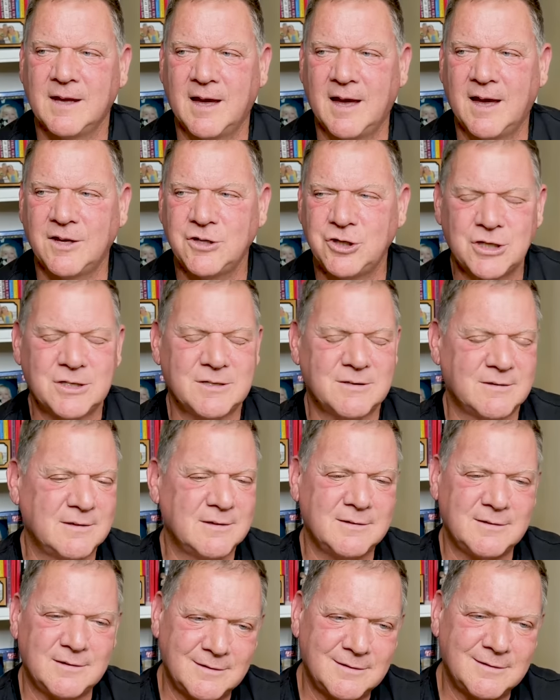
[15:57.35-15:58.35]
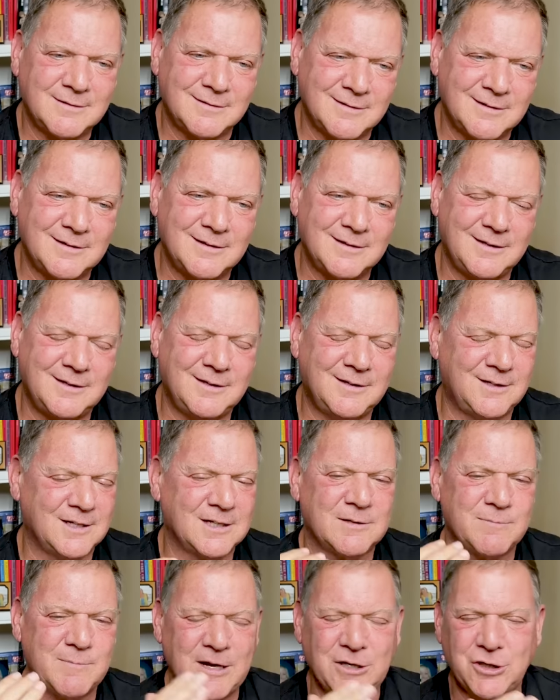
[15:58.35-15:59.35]
Uh, just
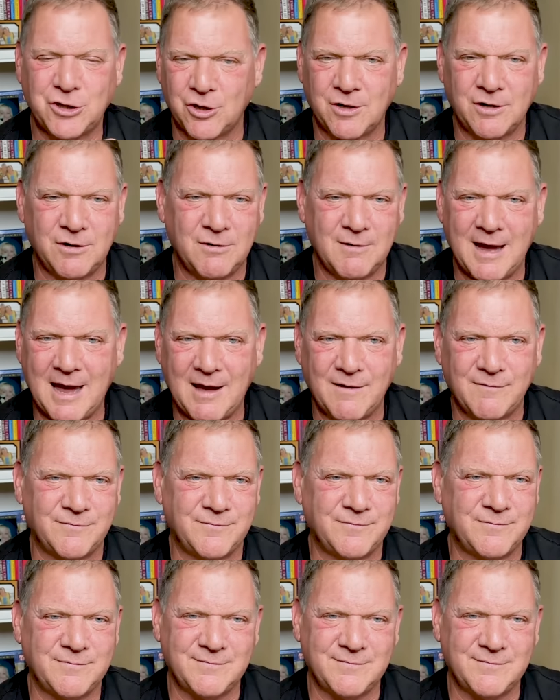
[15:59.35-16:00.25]
just make sure you have